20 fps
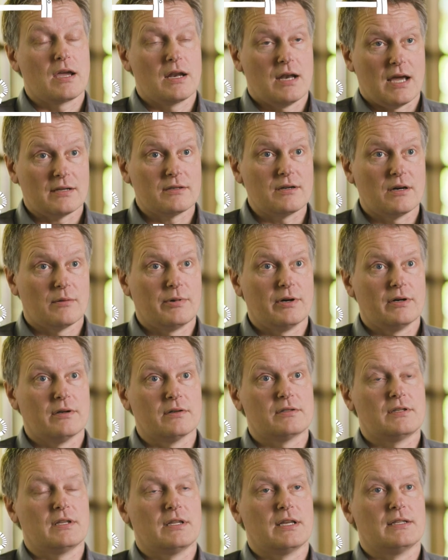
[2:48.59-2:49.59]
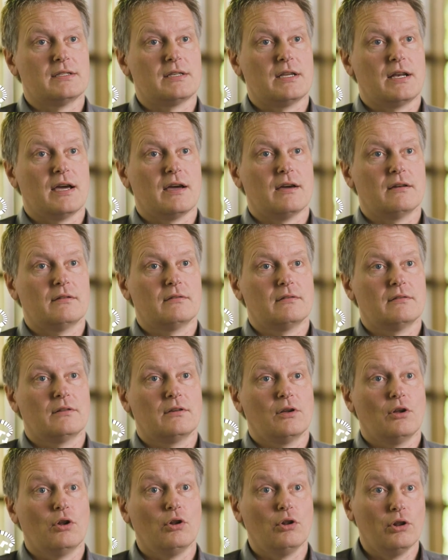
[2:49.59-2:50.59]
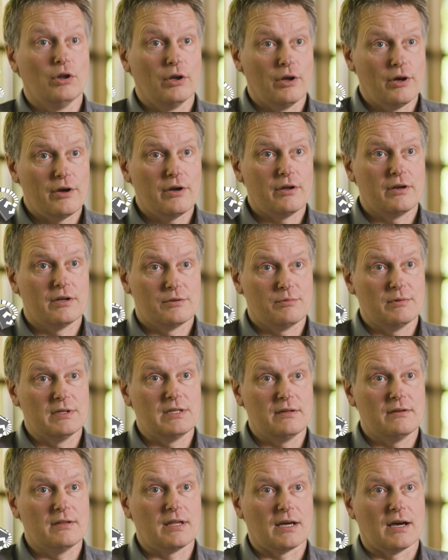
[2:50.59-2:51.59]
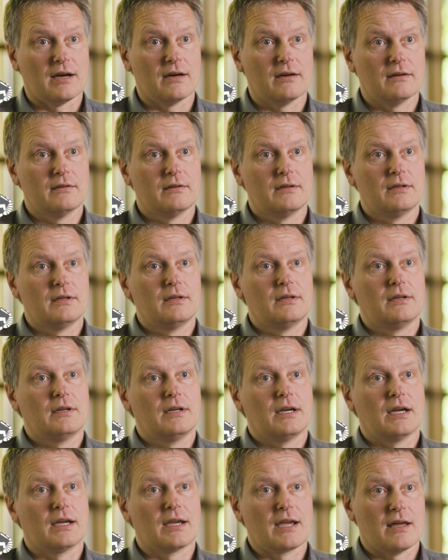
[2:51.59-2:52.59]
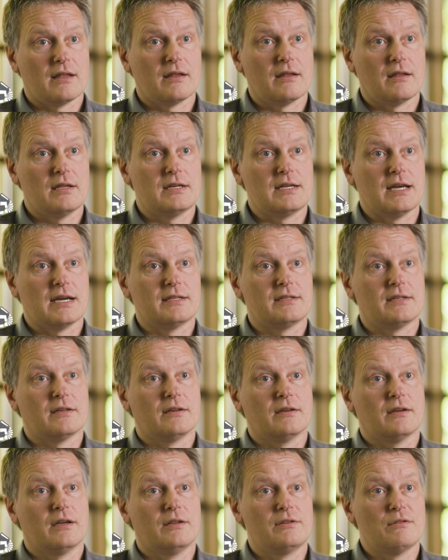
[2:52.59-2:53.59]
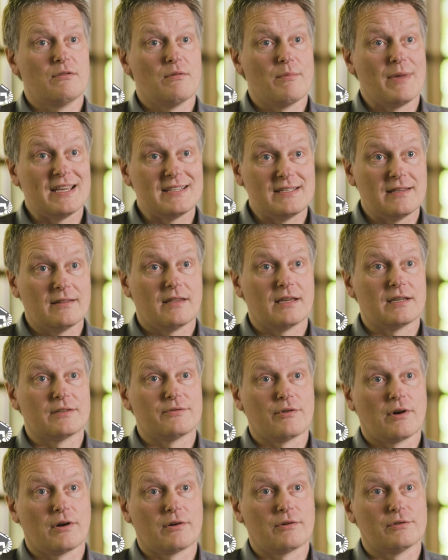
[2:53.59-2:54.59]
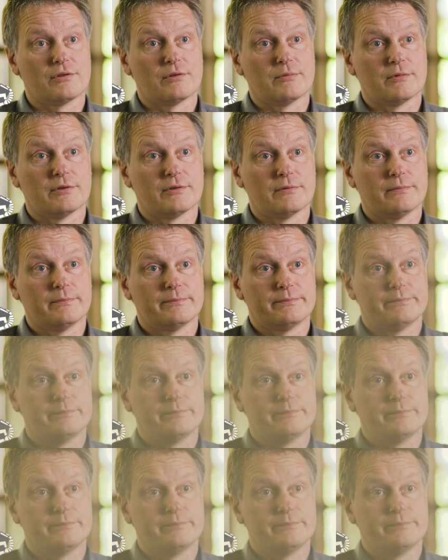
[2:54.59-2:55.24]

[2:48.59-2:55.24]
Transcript: connect our products to the internet, learn as we do that, and gather the data and do amazing things for our customers.